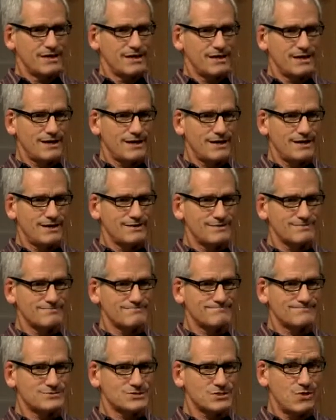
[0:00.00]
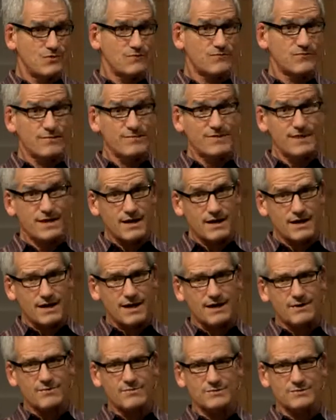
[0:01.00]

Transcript: Uh, so from there, I